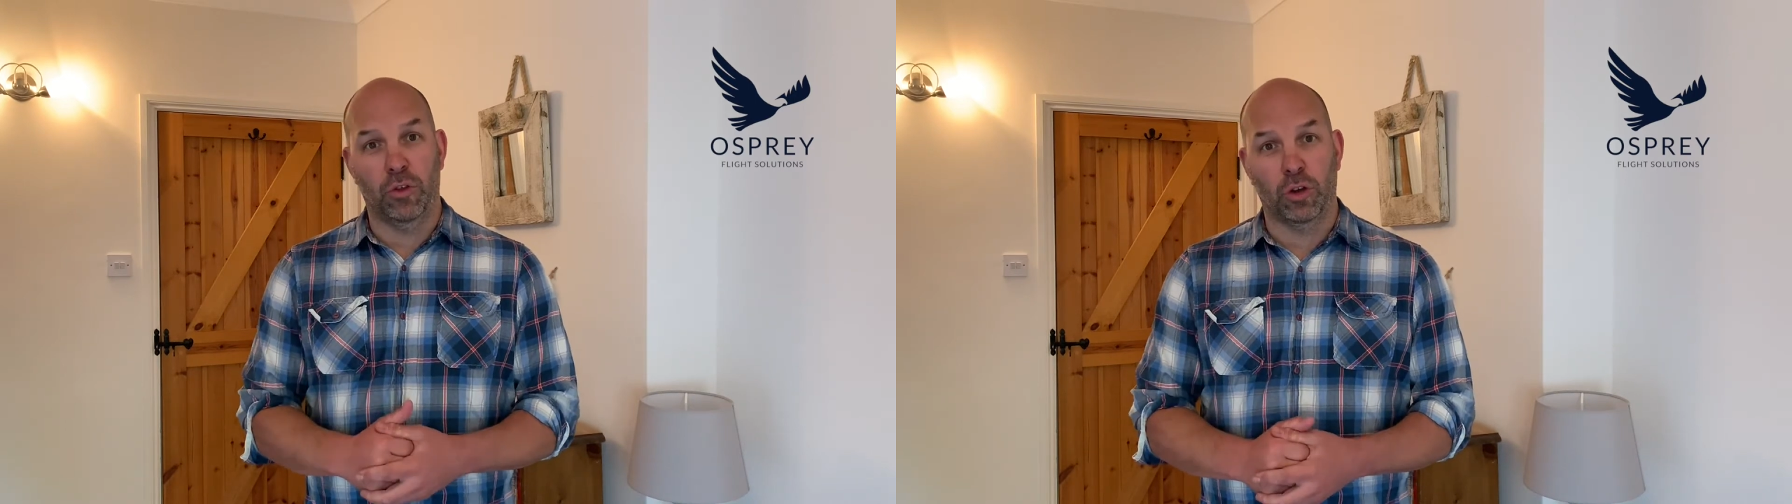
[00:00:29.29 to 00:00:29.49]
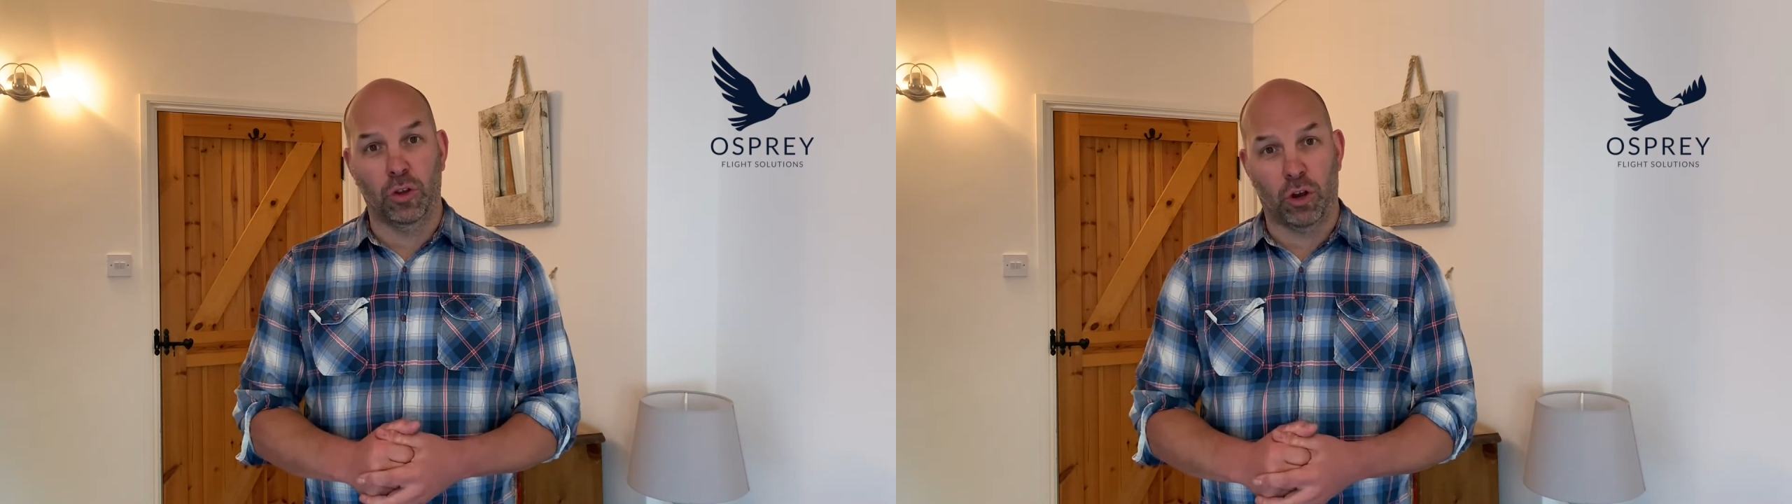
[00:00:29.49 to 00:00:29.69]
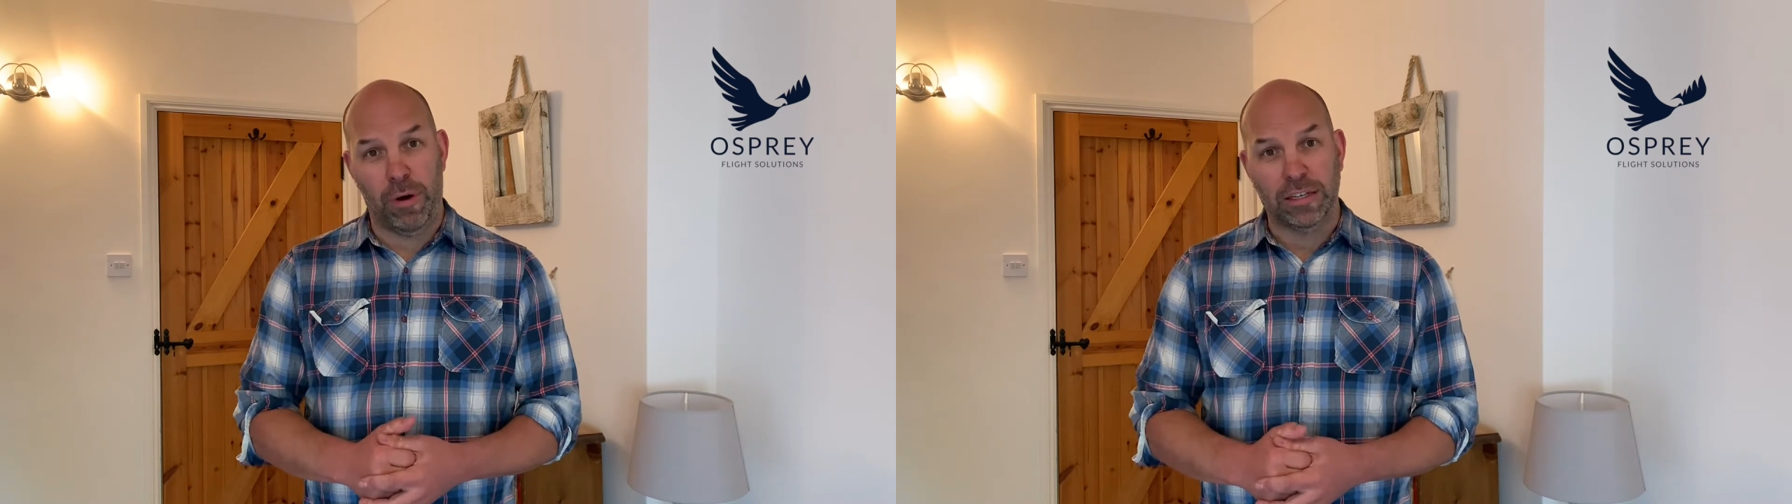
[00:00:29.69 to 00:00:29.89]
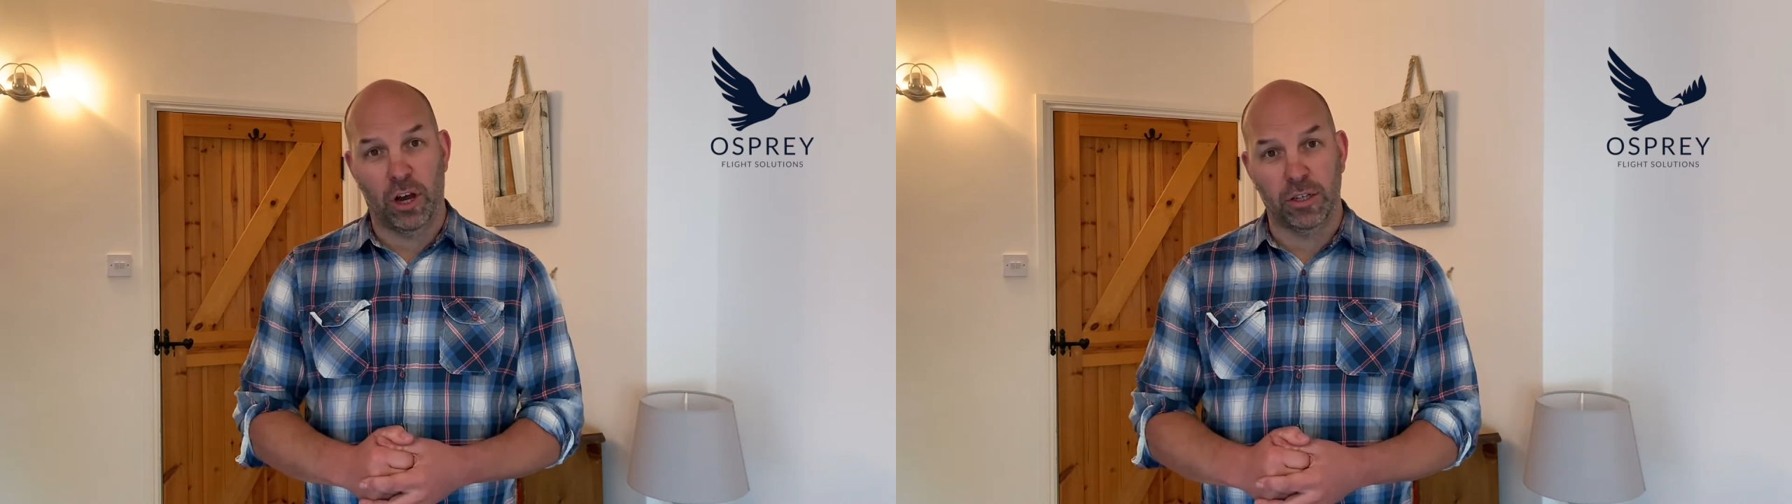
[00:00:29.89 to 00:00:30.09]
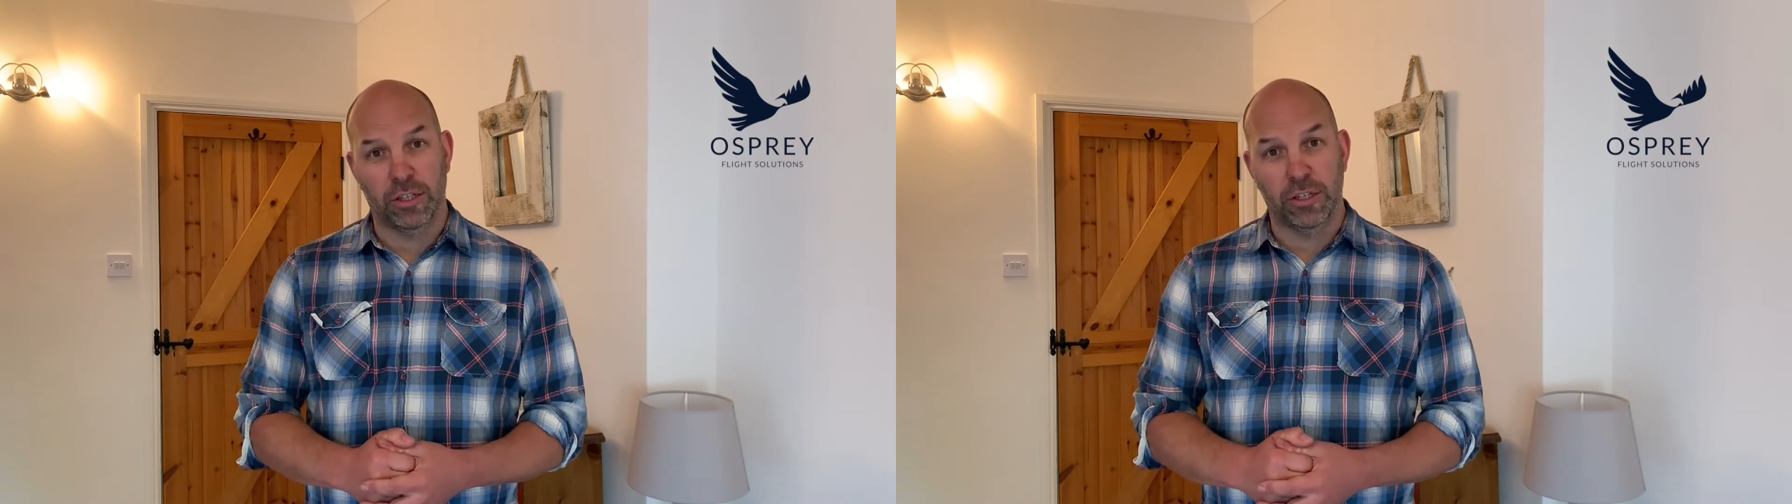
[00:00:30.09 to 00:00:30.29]
the, the correct
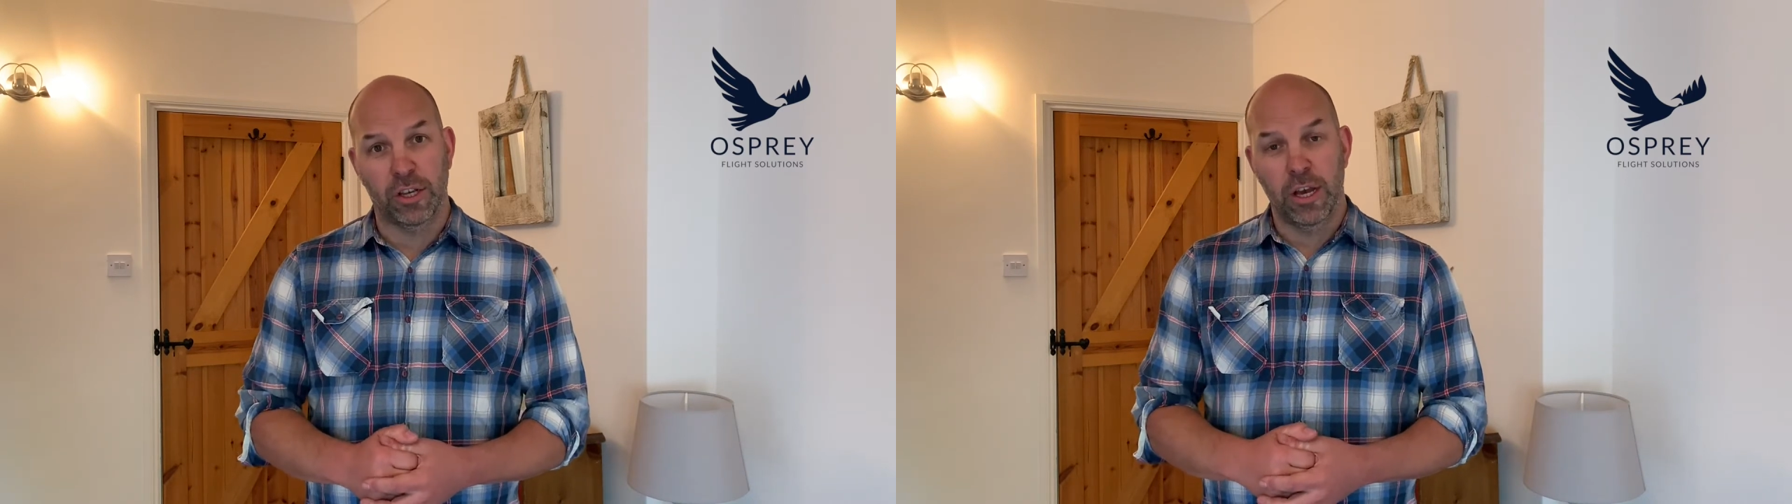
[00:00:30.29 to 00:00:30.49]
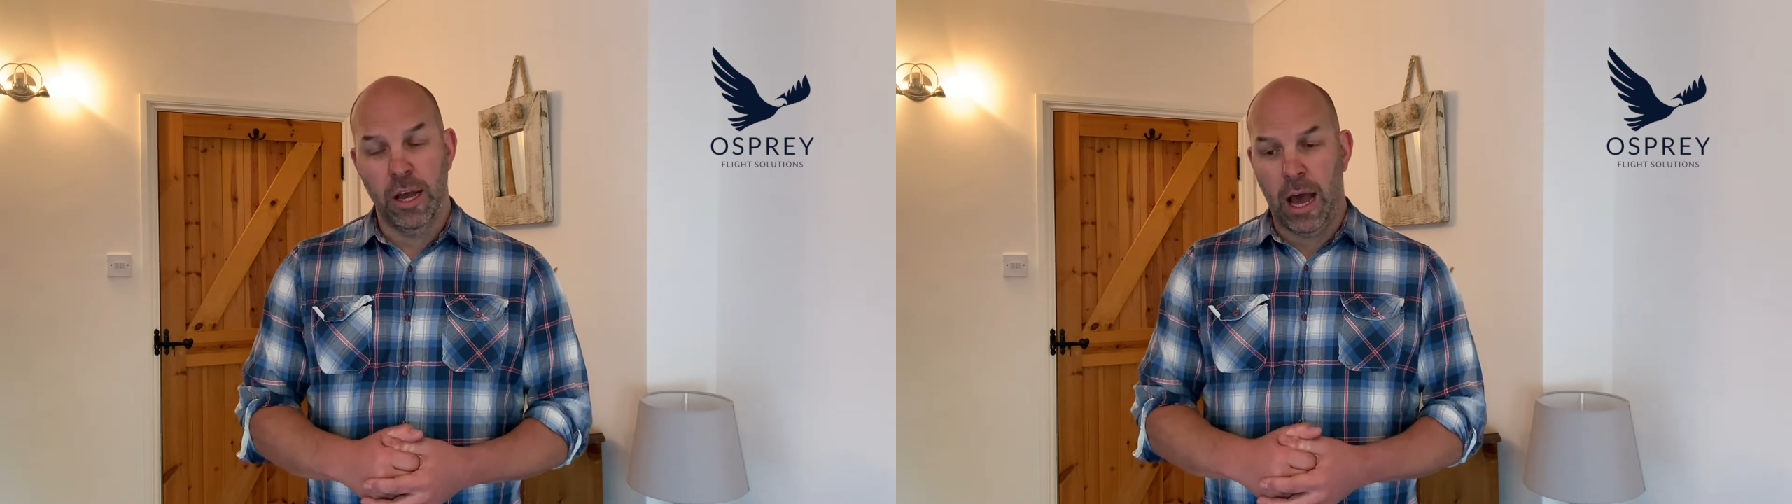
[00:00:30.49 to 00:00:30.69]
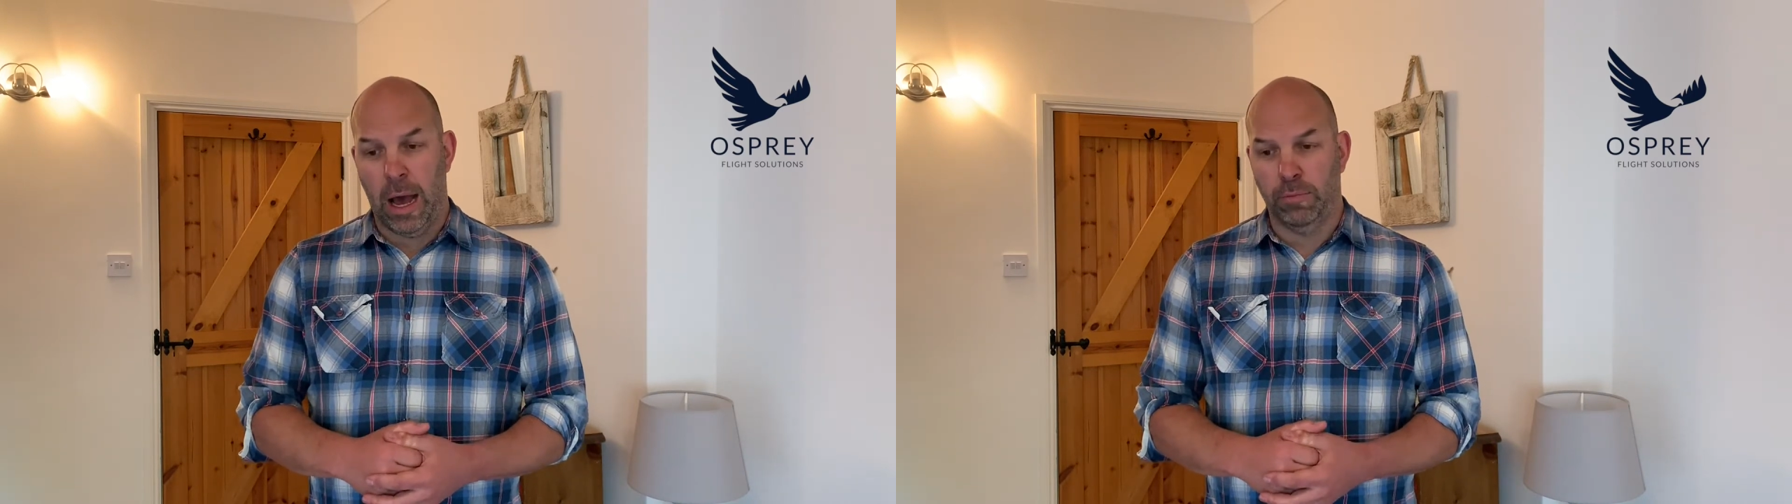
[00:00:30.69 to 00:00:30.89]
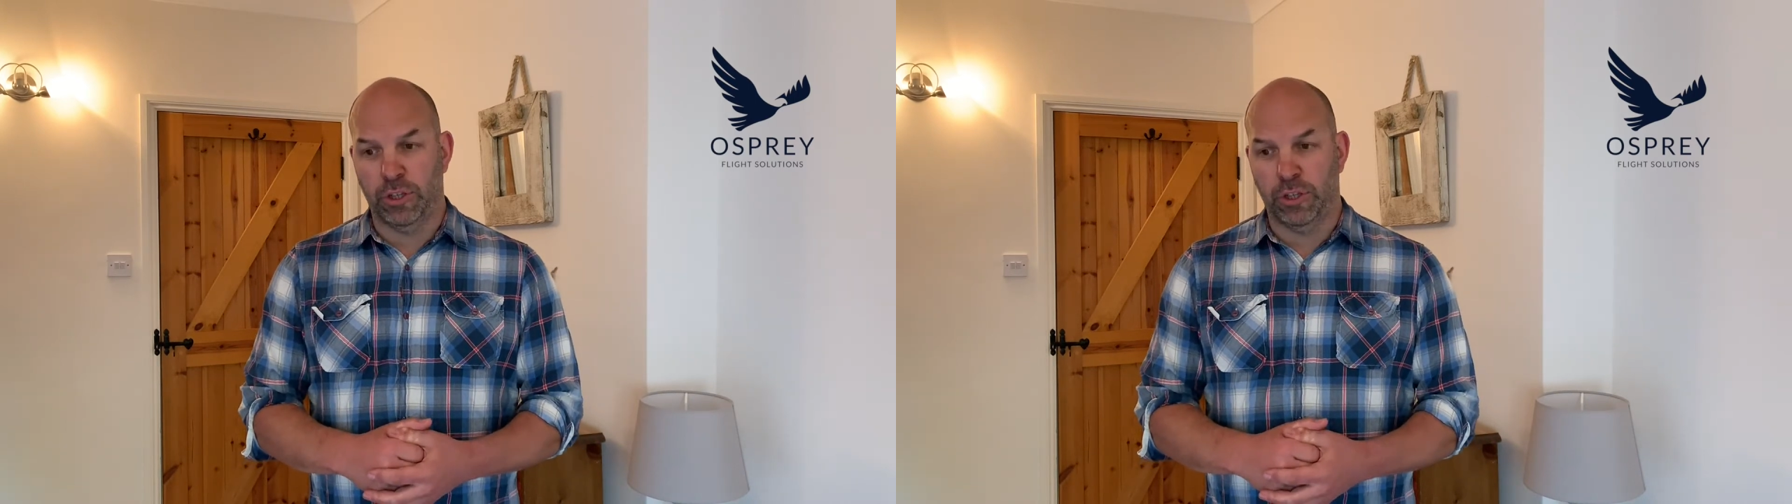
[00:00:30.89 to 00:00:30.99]
answers um,